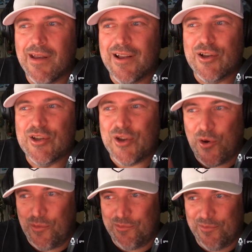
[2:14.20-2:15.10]

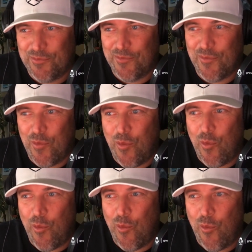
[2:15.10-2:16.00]
So,
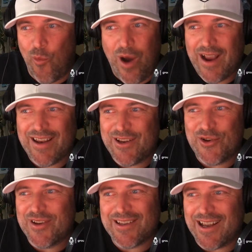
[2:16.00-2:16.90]
why did you
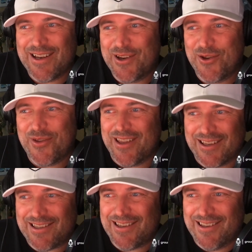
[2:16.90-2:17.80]
decide to do this?